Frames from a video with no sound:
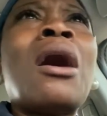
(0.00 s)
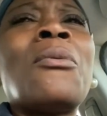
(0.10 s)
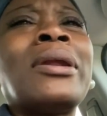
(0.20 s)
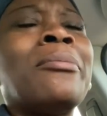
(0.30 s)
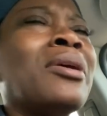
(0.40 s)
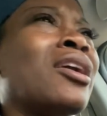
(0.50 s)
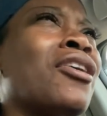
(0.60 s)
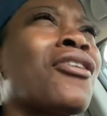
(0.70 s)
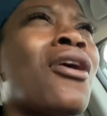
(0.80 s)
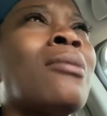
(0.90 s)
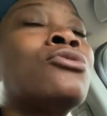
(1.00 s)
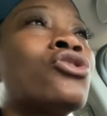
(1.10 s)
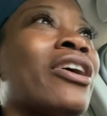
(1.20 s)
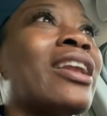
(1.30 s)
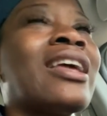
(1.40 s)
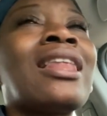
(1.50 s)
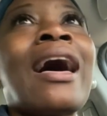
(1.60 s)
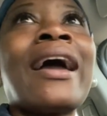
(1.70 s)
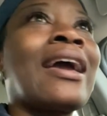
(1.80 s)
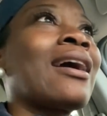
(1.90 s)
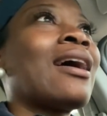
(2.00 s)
I want to be here. I'm dreading it. Like